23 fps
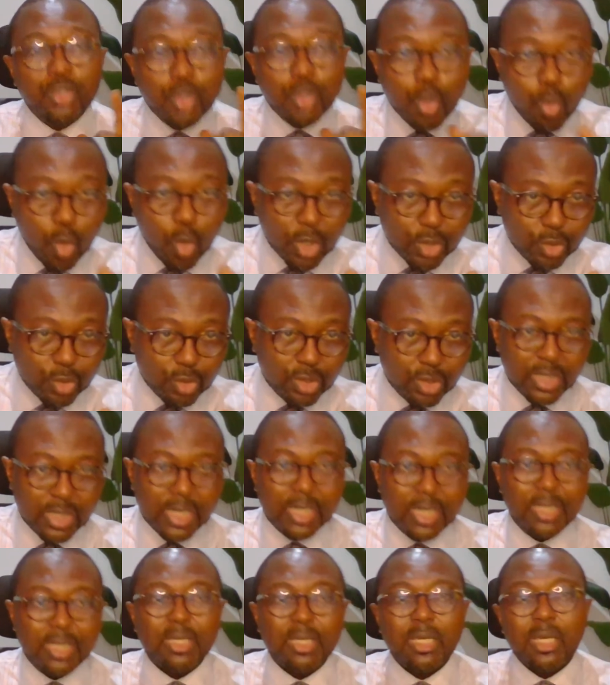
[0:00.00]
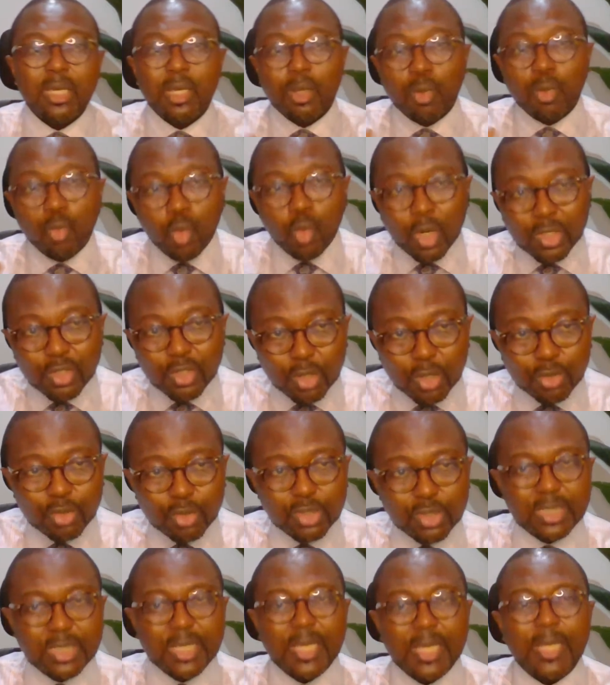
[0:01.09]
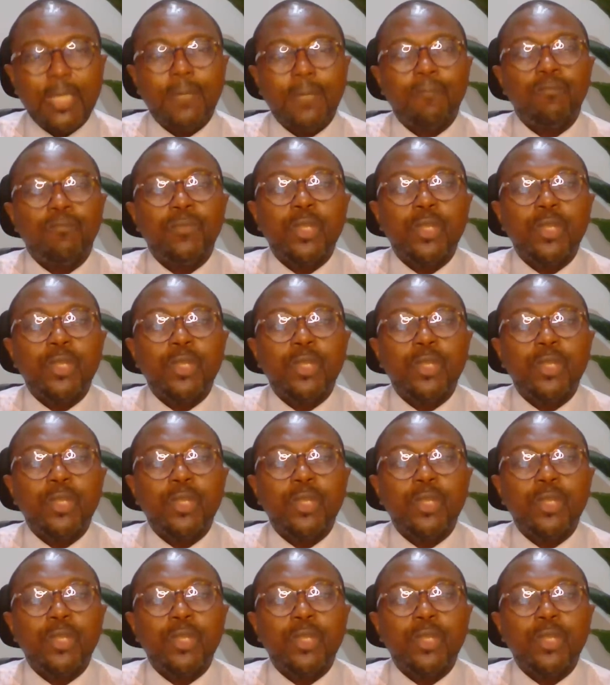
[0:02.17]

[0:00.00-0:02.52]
know what to say, what not to say,